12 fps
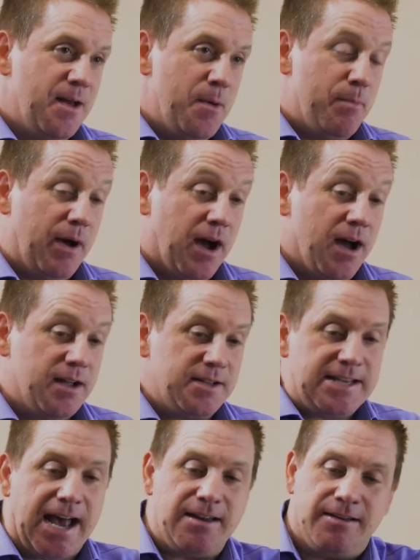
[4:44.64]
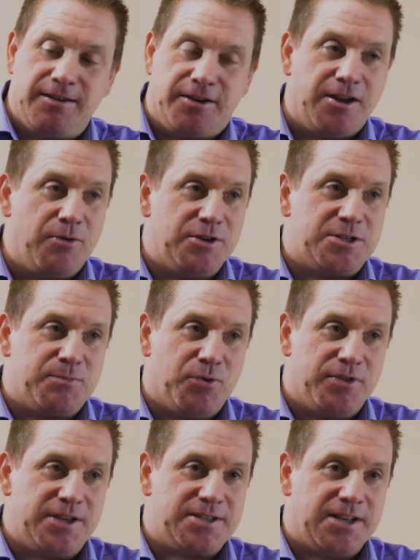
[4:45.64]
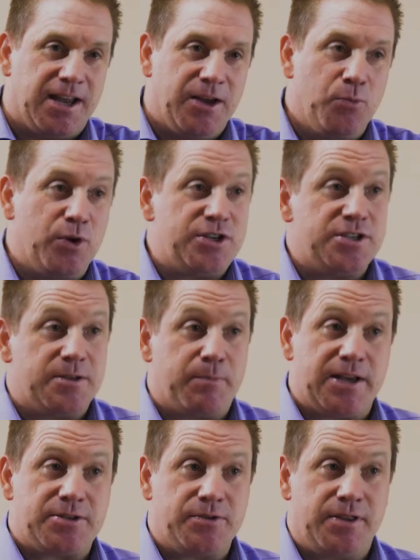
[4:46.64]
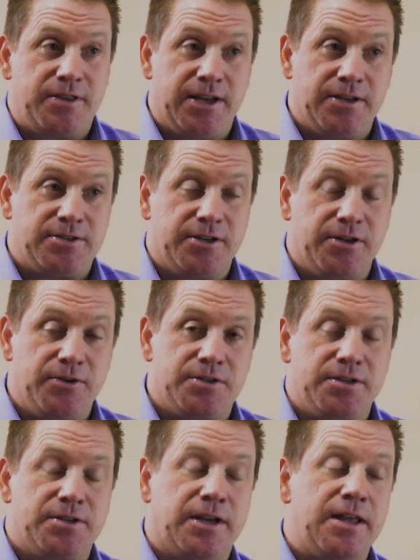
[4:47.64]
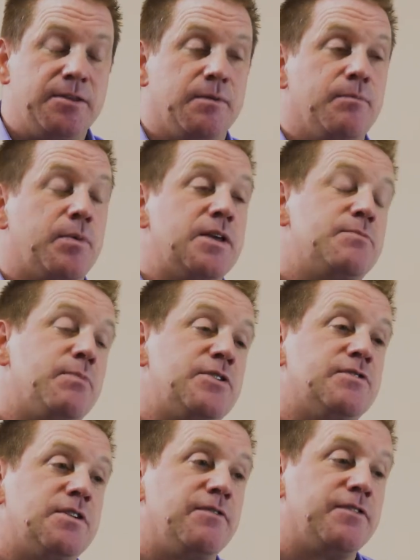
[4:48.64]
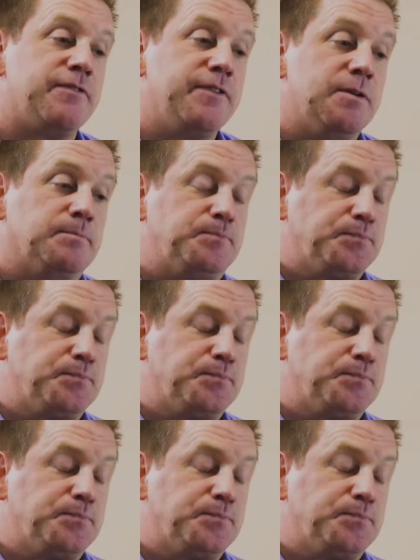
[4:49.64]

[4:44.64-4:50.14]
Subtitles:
but talent can only support this date. Which is the best thing to do to get the best result for the film?